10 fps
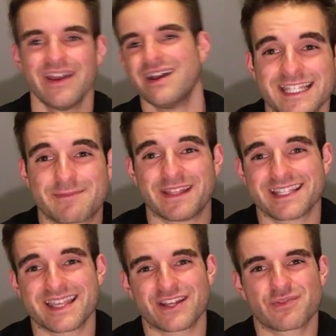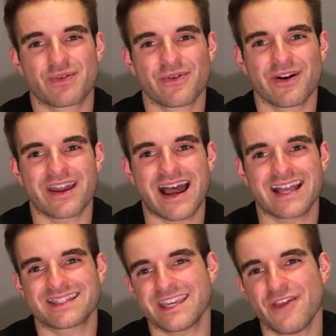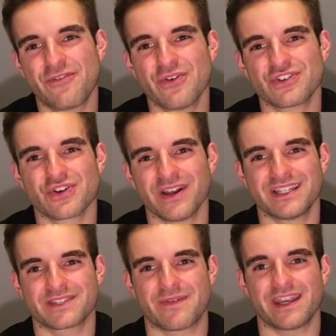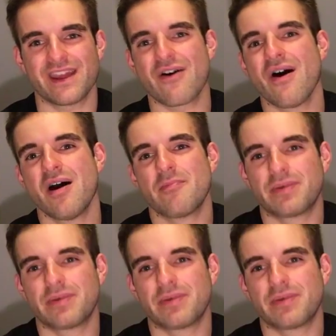This has been the Sentrepreneur, guys. If you enjoyed this video,